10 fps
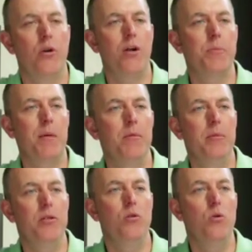house payment will
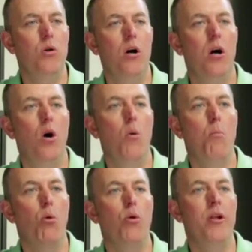be due
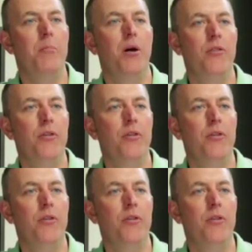more than a month